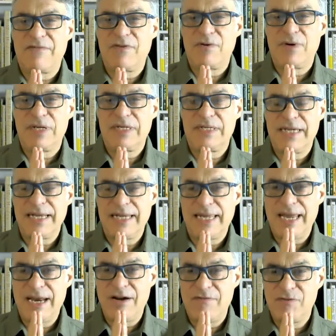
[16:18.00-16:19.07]
everyone.
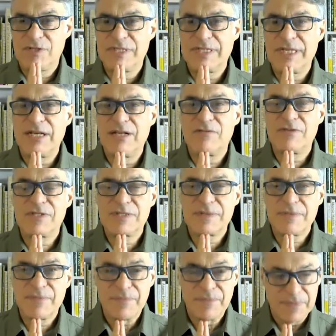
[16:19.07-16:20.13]
Take care of
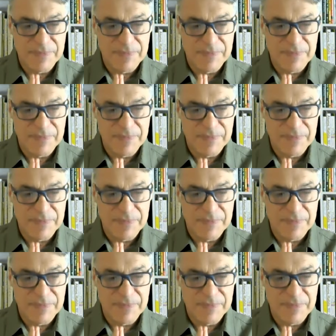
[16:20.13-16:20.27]
yourselves.